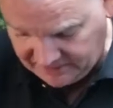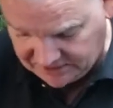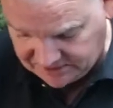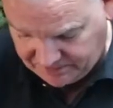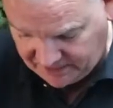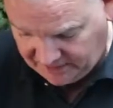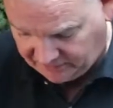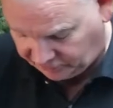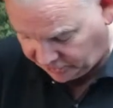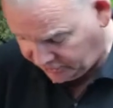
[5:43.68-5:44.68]
me speed
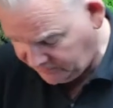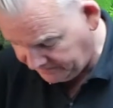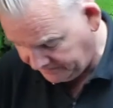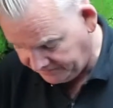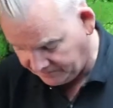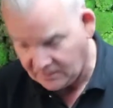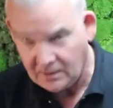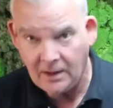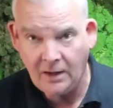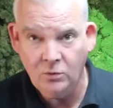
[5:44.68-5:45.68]
through
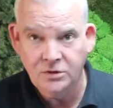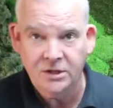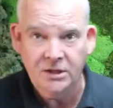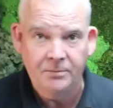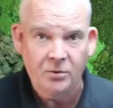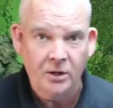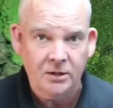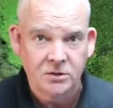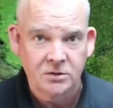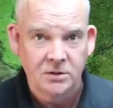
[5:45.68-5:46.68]
and we'll see the
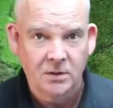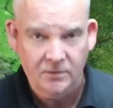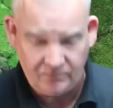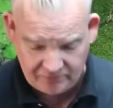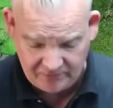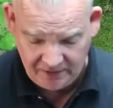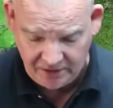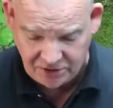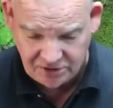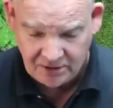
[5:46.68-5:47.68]
product
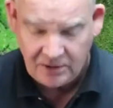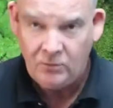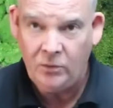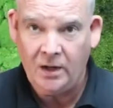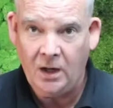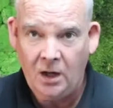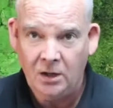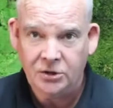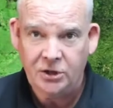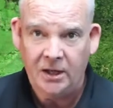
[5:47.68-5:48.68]
finished with a
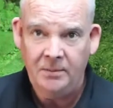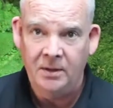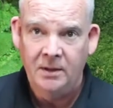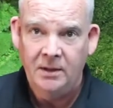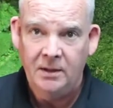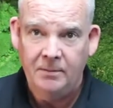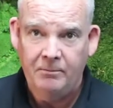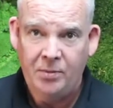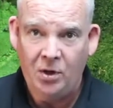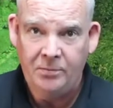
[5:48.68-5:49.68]
heart shape
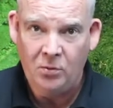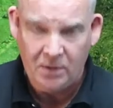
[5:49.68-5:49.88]
purple